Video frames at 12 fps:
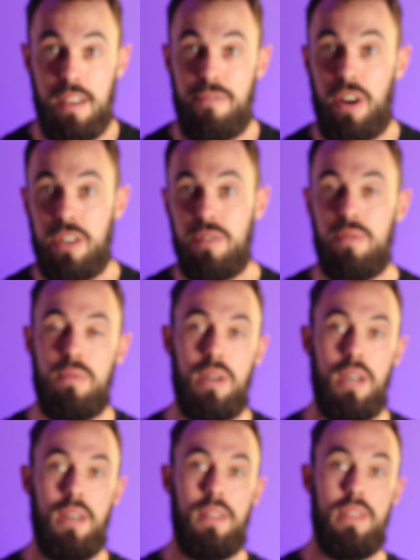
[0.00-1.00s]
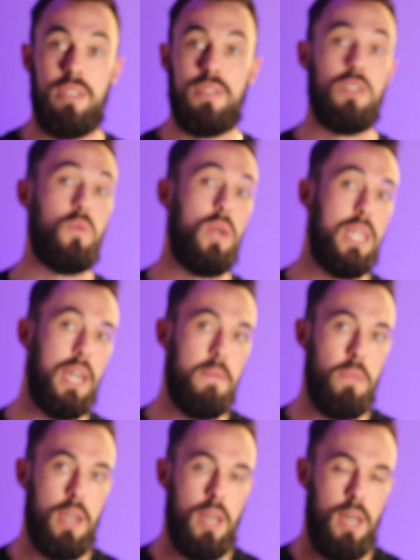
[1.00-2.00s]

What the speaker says: If I do this weekend.